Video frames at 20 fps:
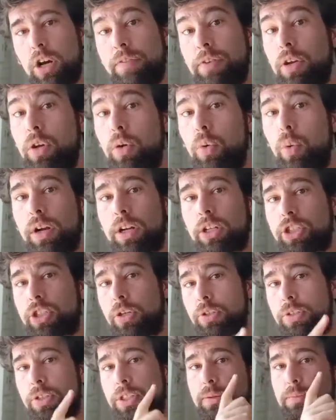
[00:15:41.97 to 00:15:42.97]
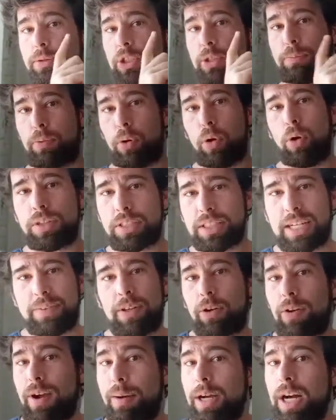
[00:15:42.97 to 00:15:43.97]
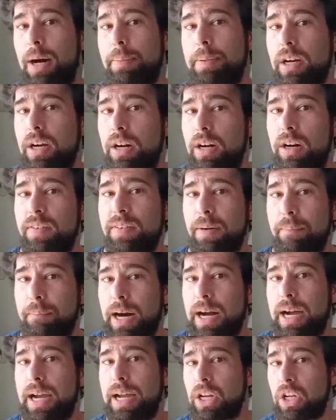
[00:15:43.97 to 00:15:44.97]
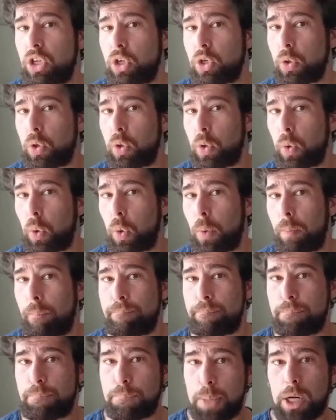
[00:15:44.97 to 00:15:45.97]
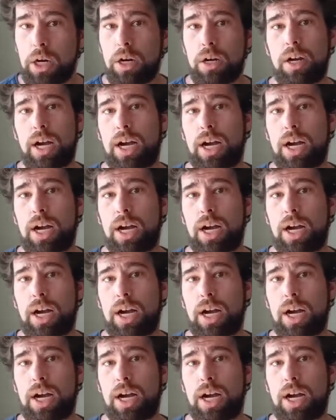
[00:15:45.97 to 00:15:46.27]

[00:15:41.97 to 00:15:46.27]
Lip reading: If you want to show some support, definitely grab a copy of my new book.